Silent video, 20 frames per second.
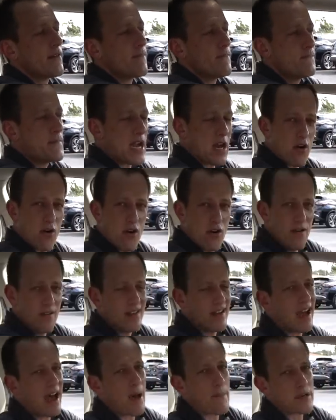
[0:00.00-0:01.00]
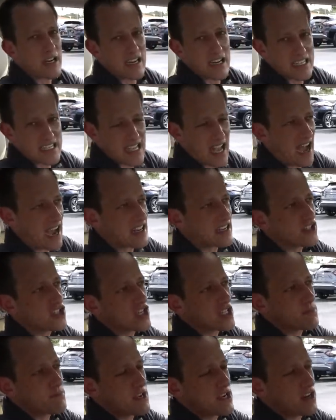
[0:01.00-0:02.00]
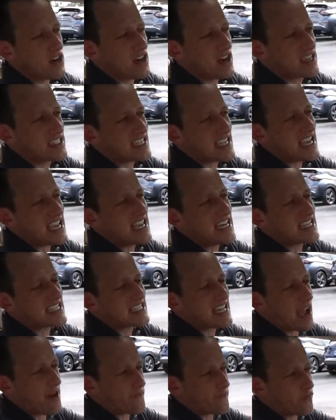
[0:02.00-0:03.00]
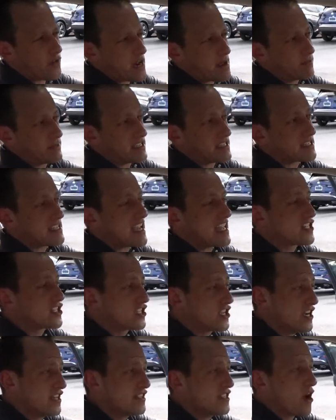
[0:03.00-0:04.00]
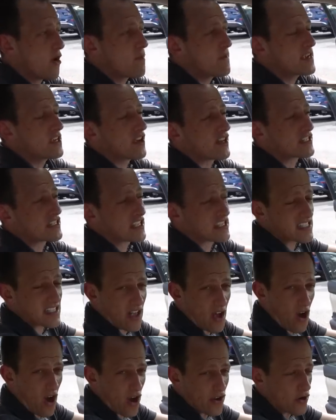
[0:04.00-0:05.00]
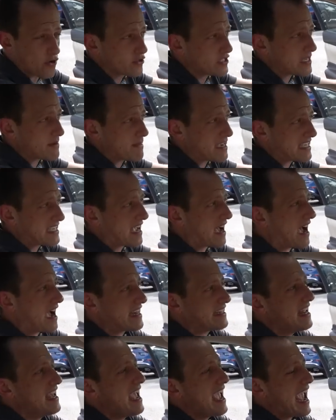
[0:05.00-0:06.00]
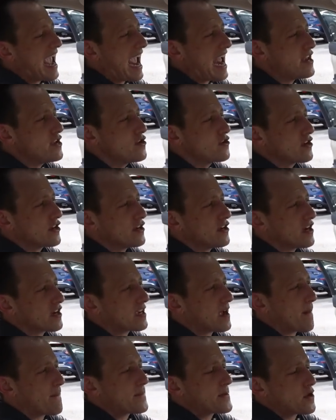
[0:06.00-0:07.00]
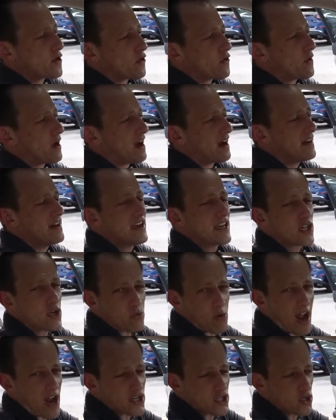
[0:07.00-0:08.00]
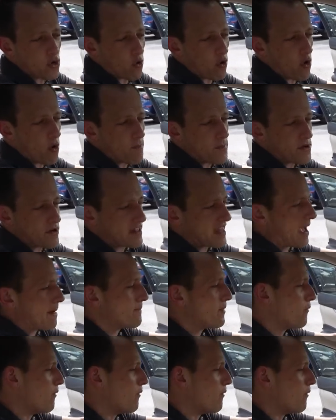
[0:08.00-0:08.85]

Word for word: Mirror, I'm gonna zonk just because it is not frameless. It's good though because it's the auto dimming kind and you could hook up your uh, garage door opener to that.